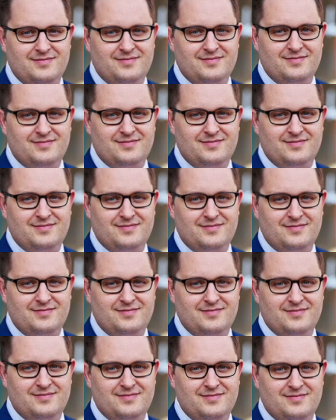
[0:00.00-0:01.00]

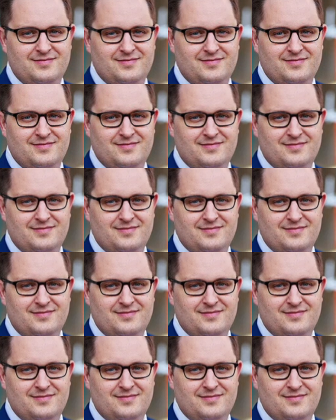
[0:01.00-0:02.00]

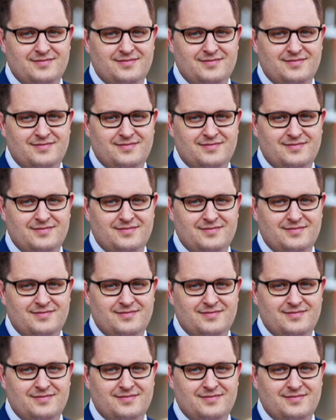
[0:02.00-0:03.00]

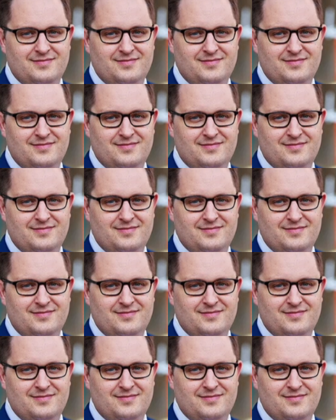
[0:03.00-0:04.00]

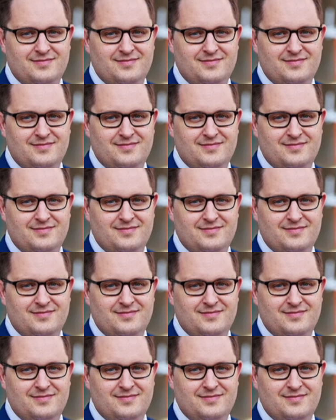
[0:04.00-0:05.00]

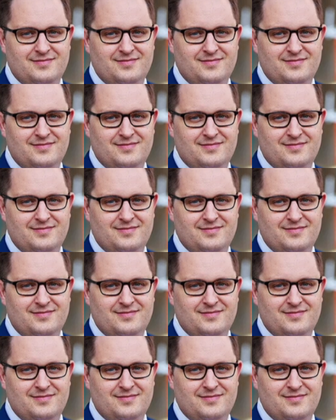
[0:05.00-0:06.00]

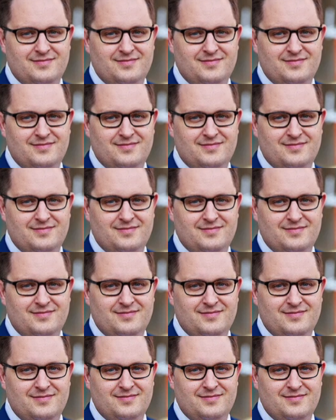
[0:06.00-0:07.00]

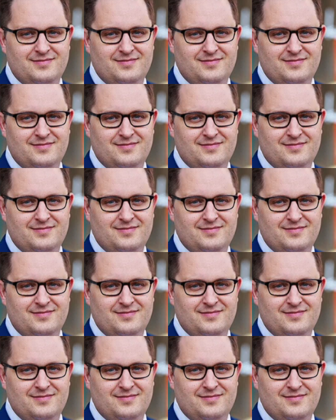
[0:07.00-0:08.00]
(silent)